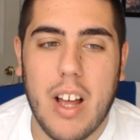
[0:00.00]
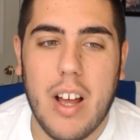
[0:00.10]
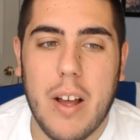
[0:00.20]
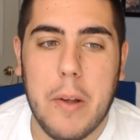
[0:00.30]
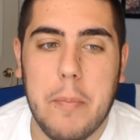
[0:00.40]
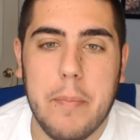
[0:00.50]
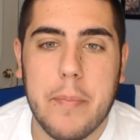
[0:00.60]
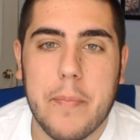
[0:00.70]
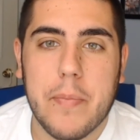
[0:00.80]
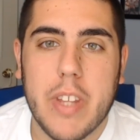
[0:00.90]

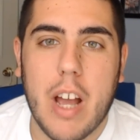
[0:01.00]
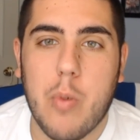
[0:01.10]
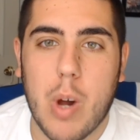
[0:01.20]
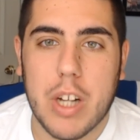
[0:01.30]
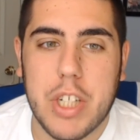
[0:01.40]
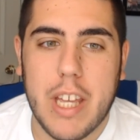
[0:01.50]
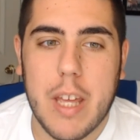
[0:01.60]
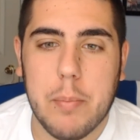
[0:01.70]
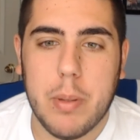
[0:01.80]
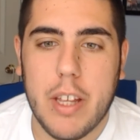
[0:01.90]
I've watched a
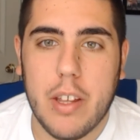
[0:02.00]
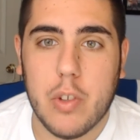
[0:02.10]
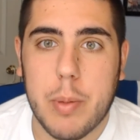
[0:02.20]
gameplay,